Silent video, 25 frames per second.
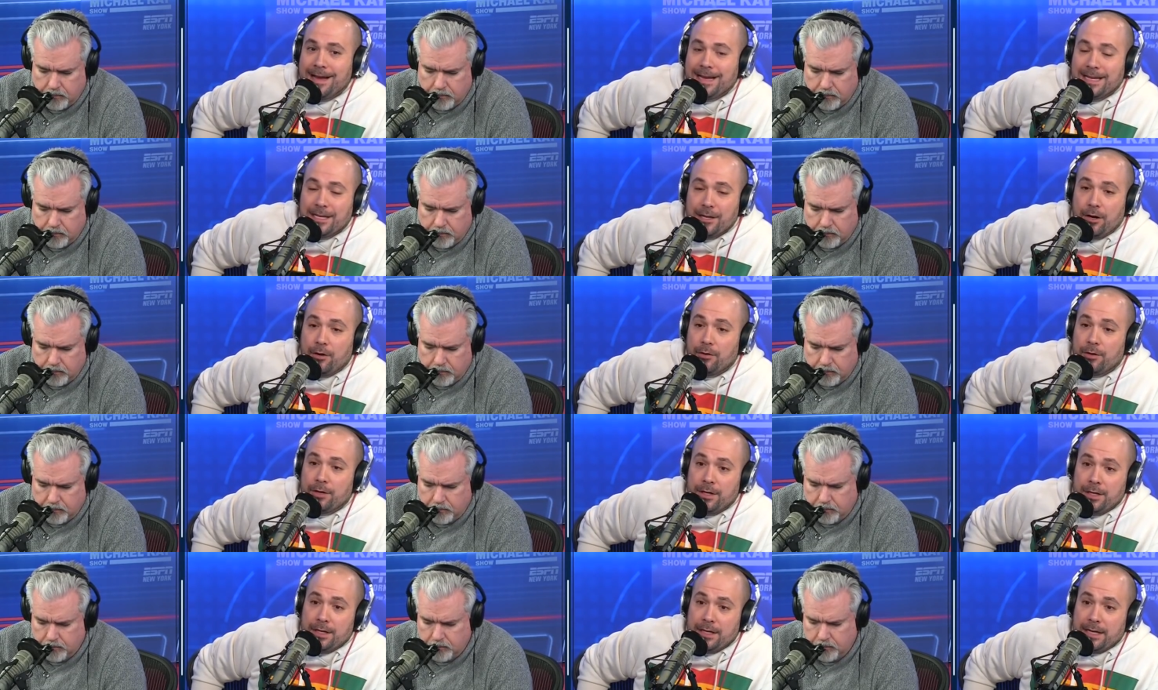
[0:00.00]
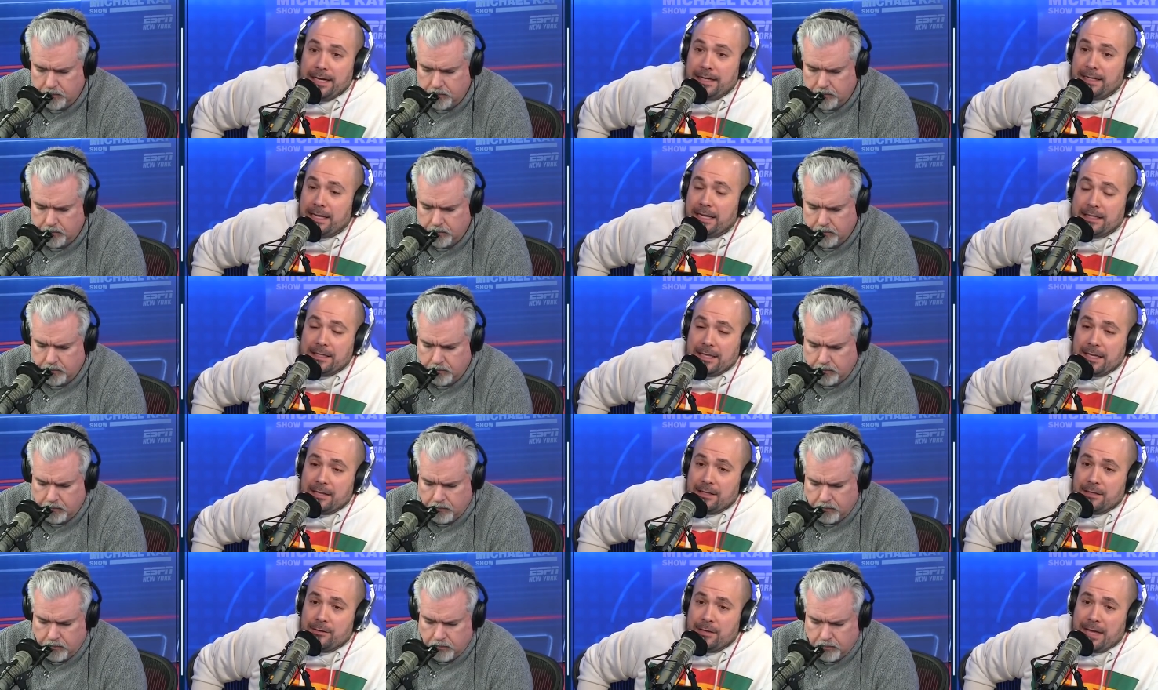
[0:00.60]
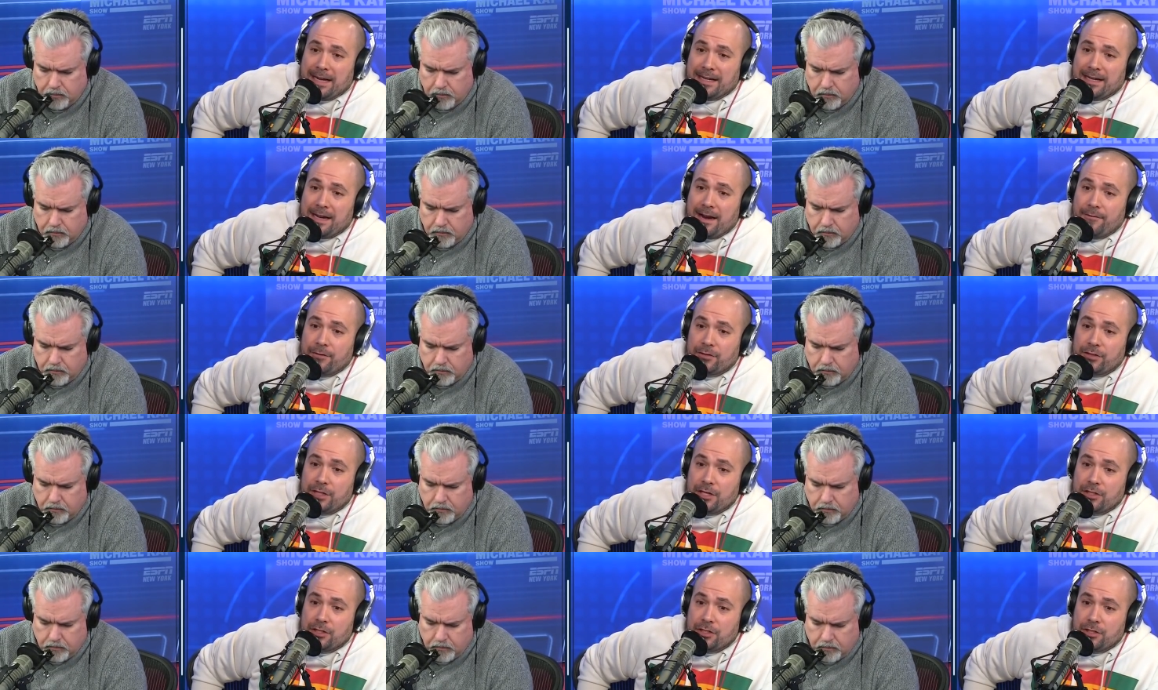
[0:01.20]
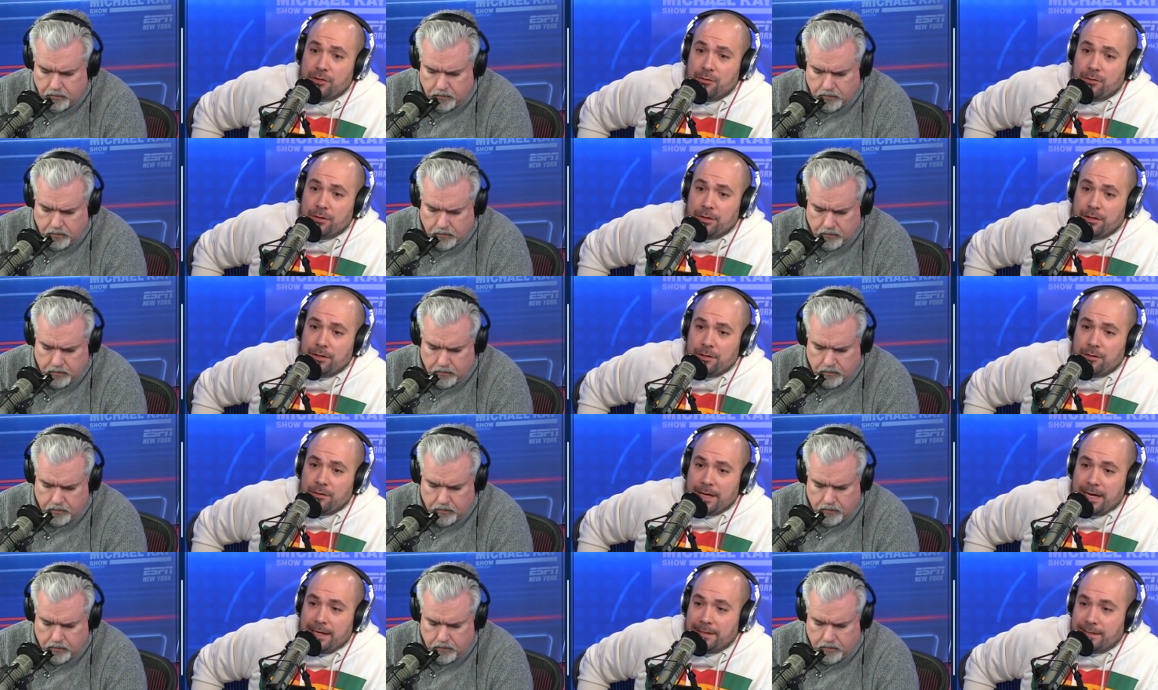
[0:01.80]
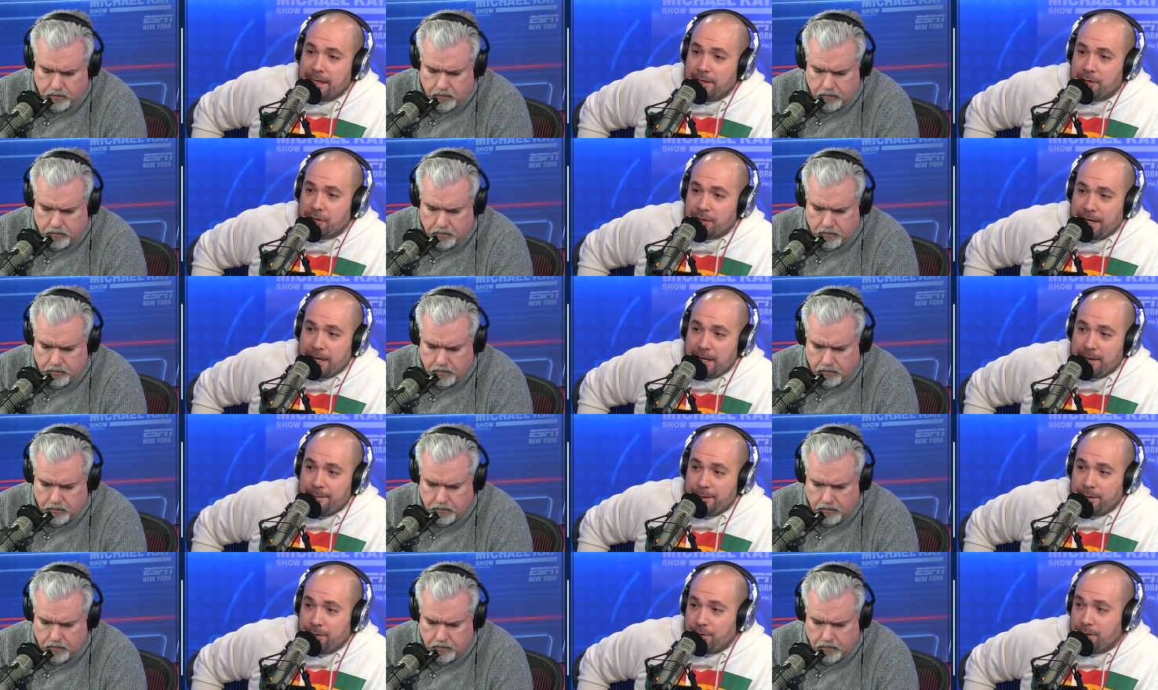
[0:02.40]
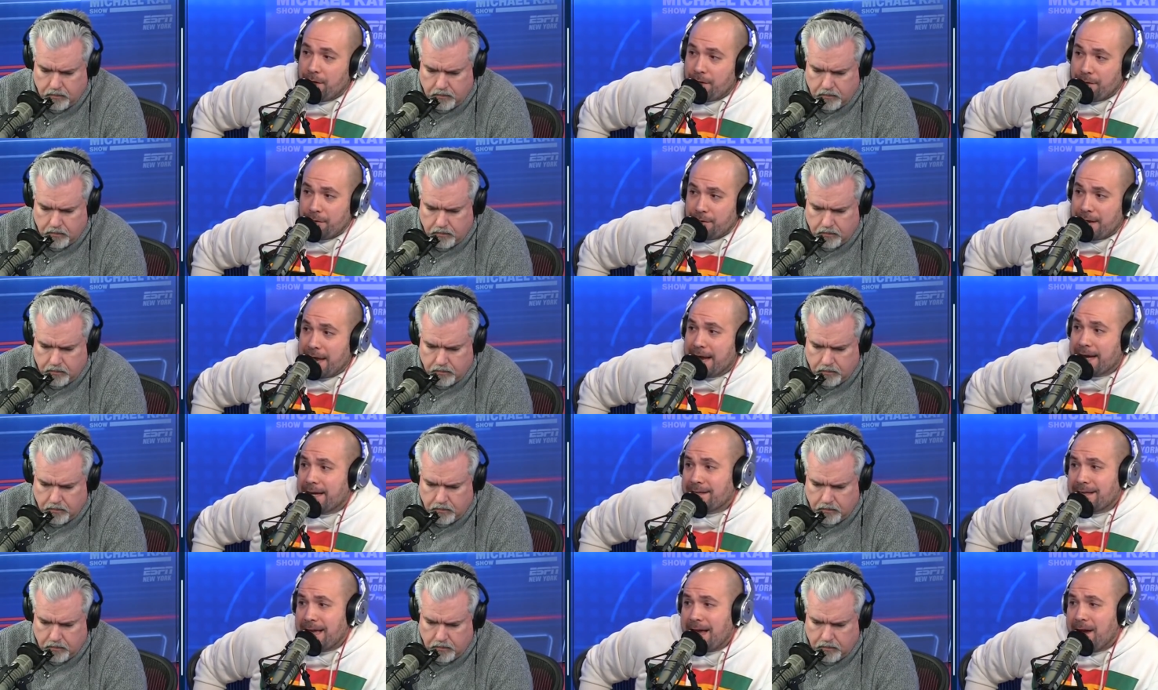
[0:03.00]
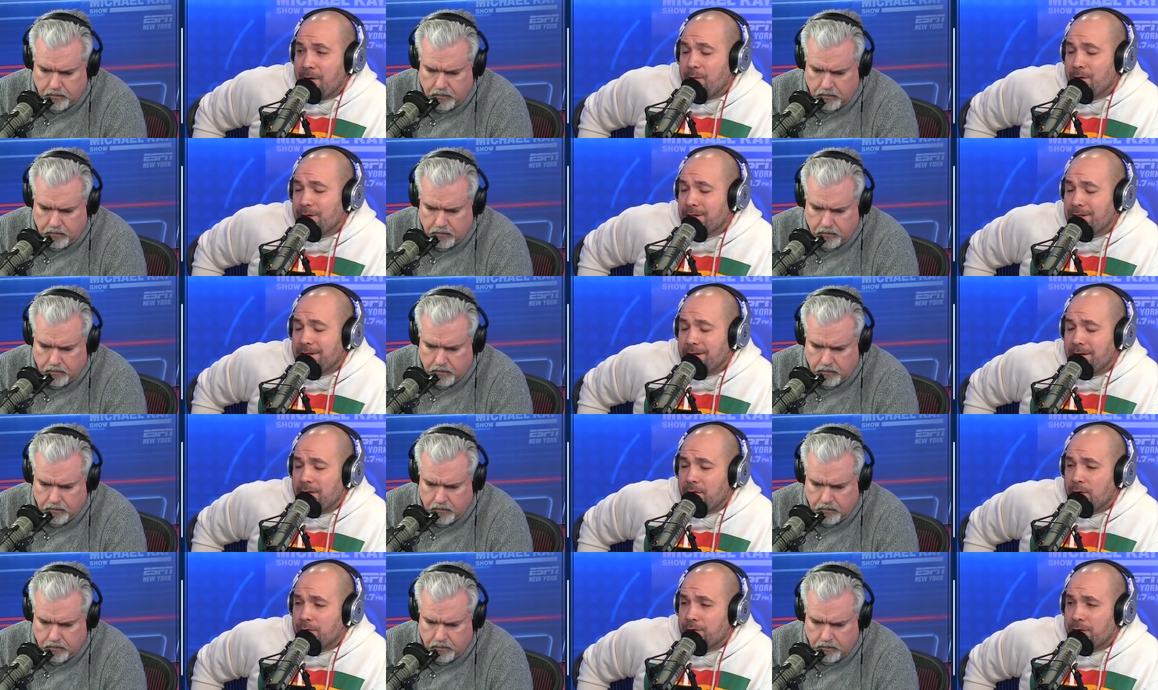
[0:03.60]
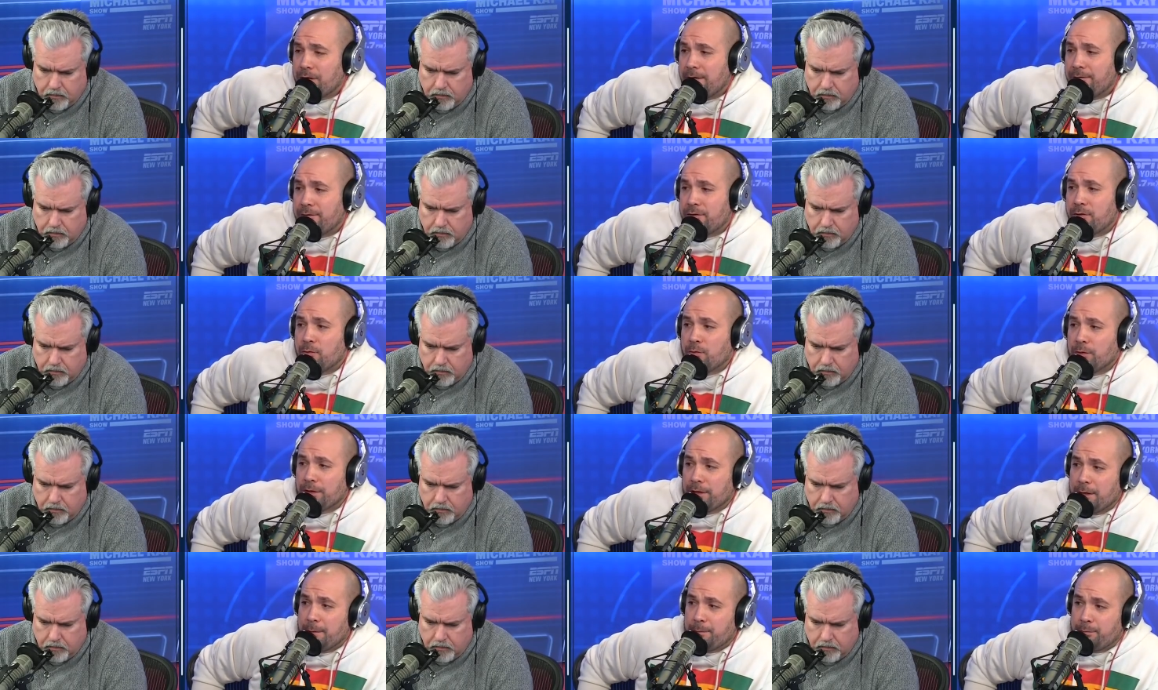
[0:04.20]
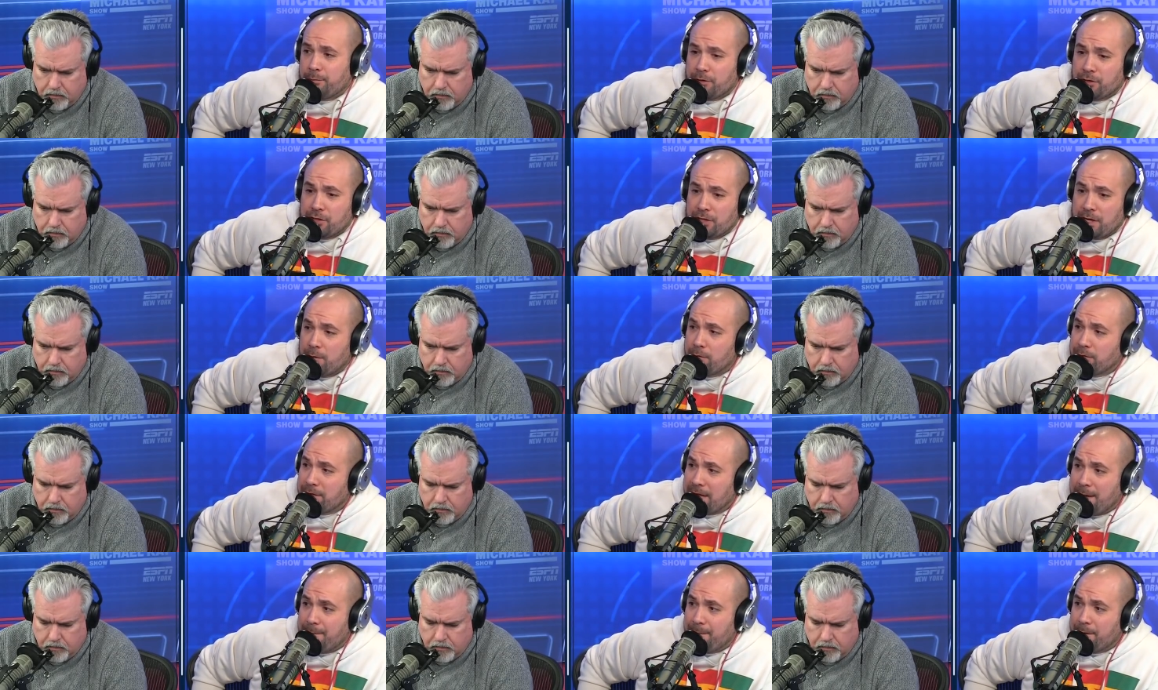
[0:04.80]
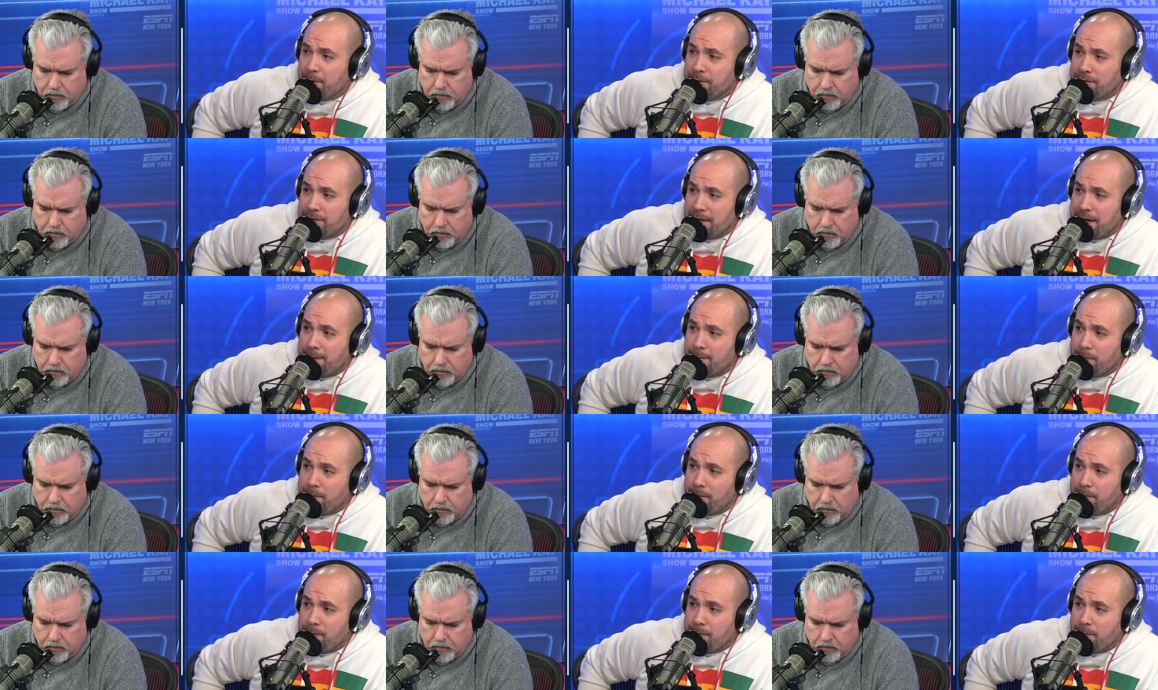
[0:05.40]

Speaker 1: You know, that conversation you guys educated me to the other day because I wasn't old enough to really appreciate what was happening with Dan